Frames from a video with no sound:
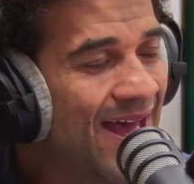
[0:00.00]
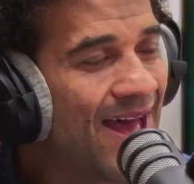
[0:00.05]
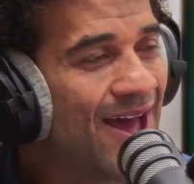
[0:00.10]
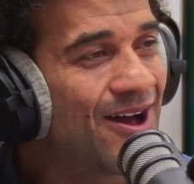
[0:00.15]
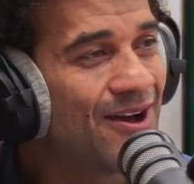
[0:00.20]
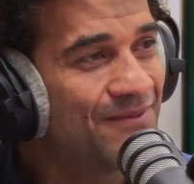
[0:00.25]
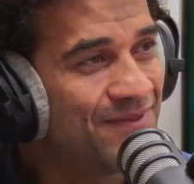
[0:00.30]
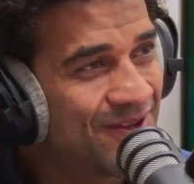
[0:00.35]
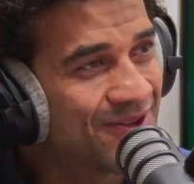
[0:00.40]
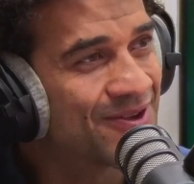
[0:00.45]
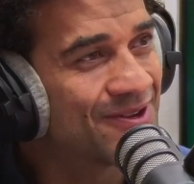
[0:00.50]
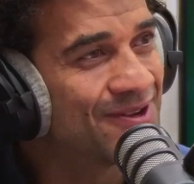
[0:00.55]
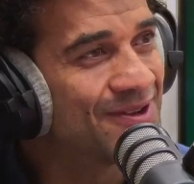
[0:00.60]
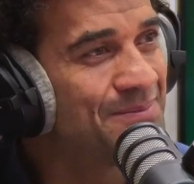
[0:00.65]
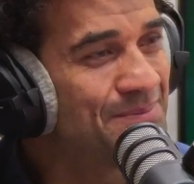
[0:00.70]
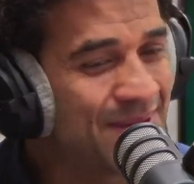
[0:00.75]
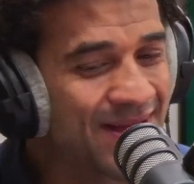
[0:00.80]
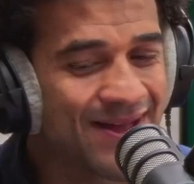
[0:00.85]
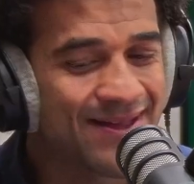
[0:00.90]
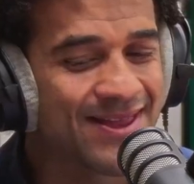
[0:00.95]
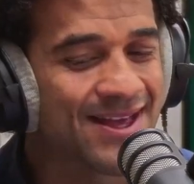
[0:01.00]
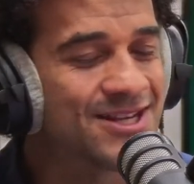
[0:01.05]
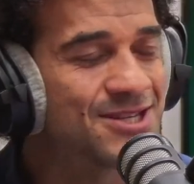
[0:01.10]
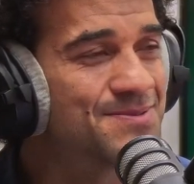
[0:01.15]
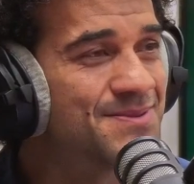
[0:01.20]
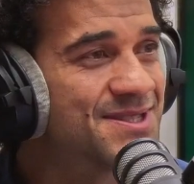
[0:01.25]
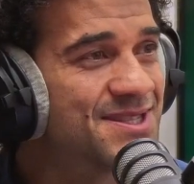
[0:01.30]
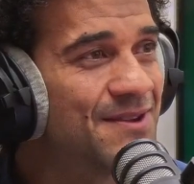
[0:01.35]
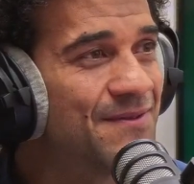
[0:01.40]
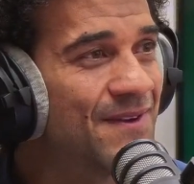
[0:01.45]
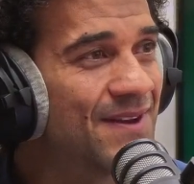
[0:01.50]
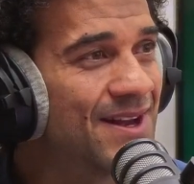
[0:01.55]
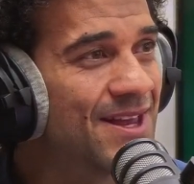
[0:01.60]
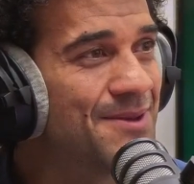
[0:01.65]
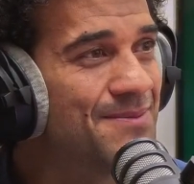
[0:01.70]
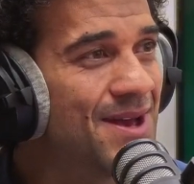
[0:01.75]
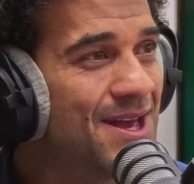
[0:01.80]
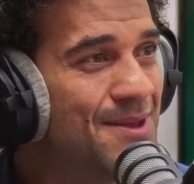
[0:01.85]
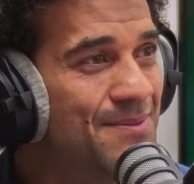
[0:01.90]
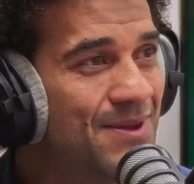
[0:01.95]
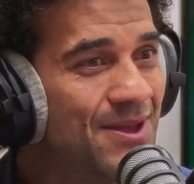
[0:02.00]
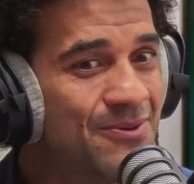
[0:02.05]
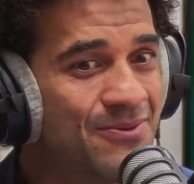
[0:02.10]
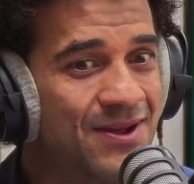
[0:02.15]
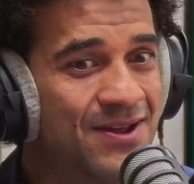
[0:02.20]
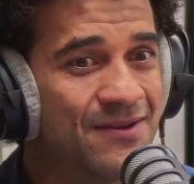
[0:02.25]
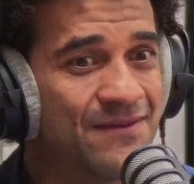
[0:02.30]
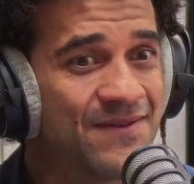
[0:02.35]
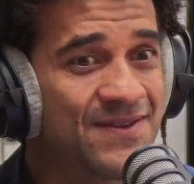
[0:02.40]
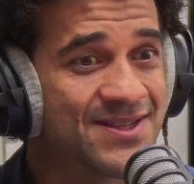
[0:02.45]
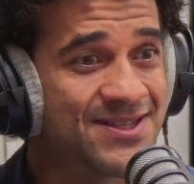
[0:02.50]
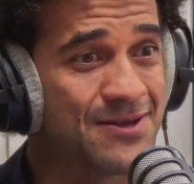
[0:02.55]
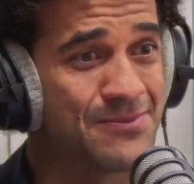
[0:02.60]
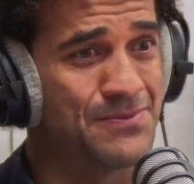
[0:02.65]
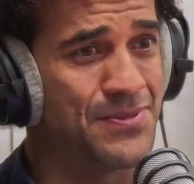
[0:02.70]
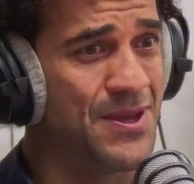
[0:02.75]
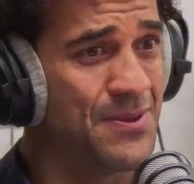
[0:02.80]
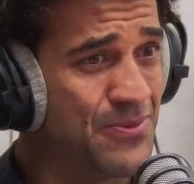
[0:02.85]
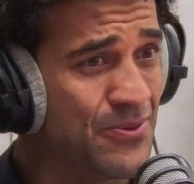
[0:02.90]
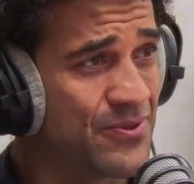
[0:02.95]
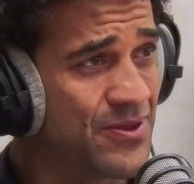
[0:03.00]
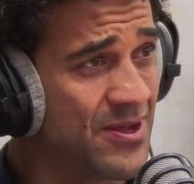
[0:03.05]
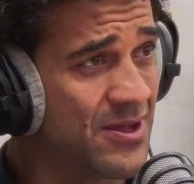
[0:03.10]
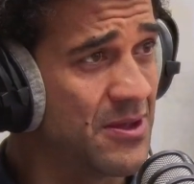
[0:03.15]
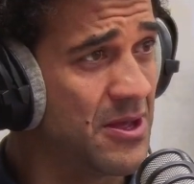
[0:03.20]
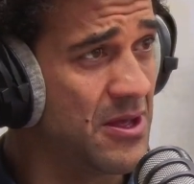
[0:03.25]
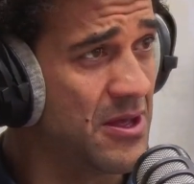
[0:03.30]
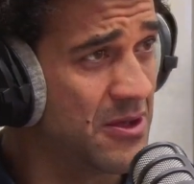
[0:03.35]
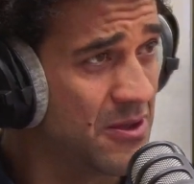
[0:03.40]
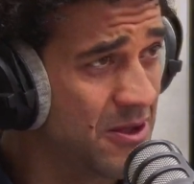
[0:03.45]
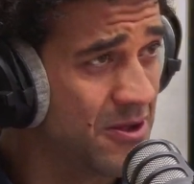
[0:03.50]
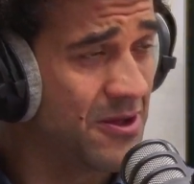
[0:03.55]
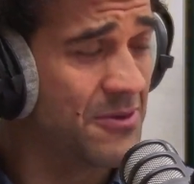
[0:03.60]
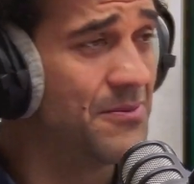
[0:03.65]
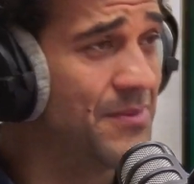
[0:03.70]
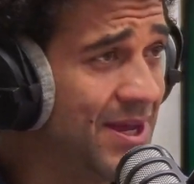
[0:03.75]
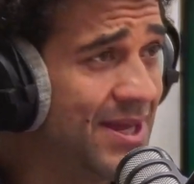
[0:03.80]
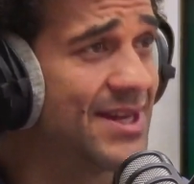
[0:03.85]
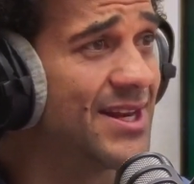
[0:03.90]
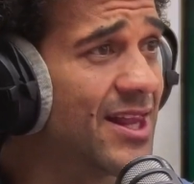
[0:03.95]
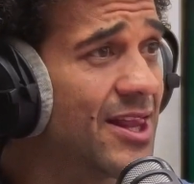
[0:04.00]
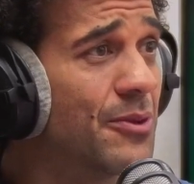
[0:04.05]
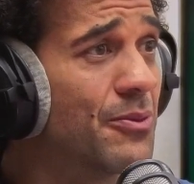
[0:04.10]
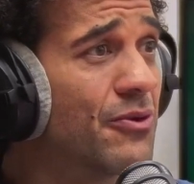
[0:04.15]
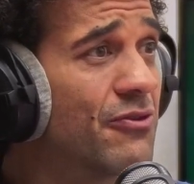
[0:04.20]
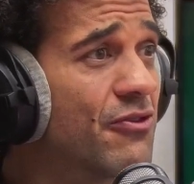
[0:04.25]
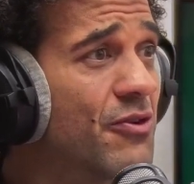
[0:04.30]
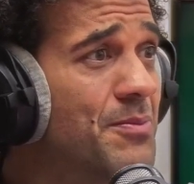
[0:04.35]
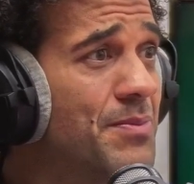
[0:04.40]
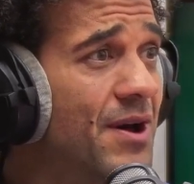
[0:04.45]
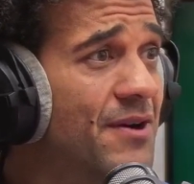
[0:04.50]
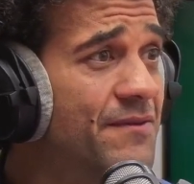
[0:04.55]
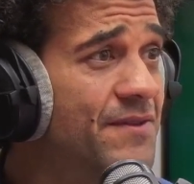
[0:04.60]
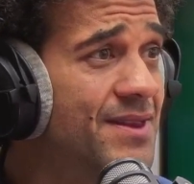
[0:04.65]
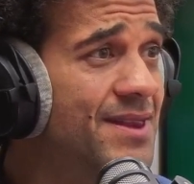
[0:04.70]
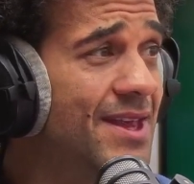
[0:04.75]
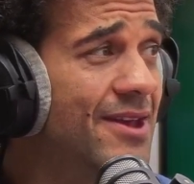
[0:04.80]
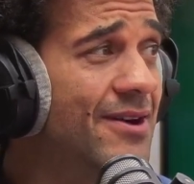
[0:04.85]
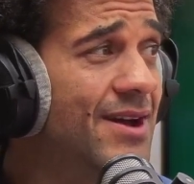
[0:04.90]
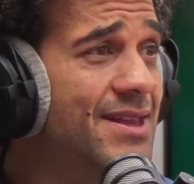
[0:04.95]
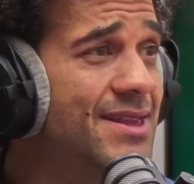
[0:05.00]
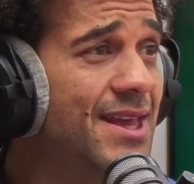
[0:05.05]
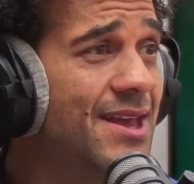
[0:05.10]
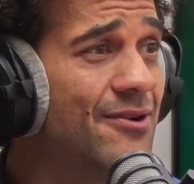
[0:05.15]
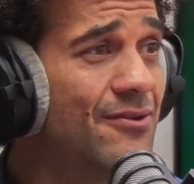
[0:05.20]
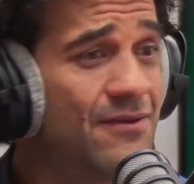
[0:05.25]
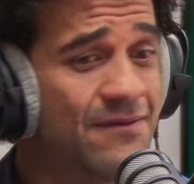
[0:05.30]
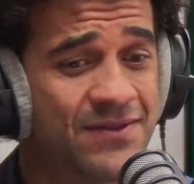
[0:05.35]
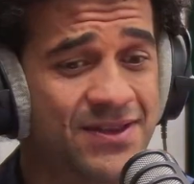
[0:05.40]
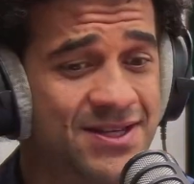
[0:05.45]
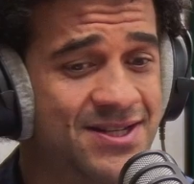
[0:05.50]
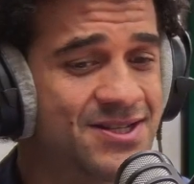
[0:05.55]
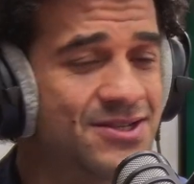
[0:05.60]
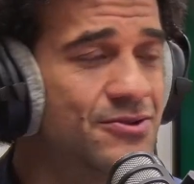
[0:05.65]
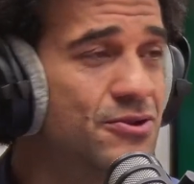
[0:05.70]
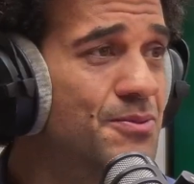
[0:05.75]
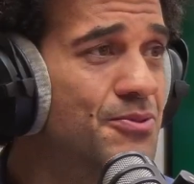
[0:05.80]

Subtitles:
How have you gone about that specifically, maybe with some people that immediately were rebuffing the idea of this new